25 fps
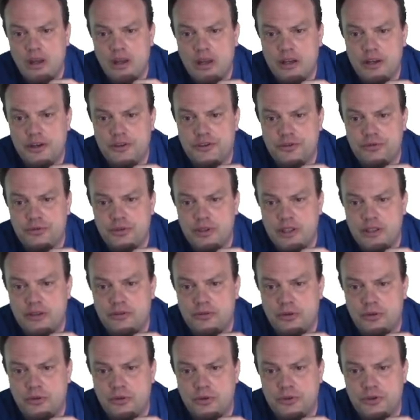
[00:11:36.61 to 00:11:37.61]
The tree
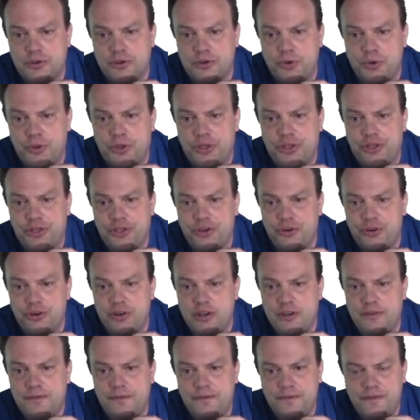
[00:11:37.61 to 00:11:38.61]
grows to
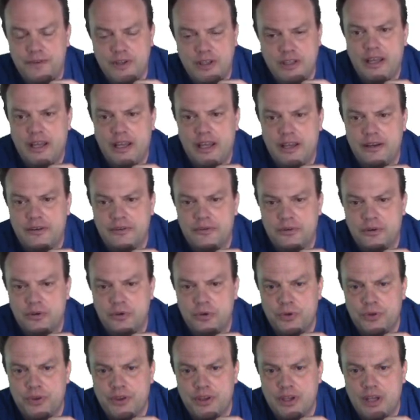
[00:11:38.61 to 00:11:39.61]
30 feet and
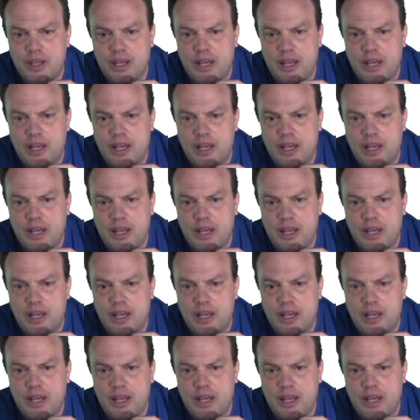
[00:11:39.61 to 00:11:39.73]
grows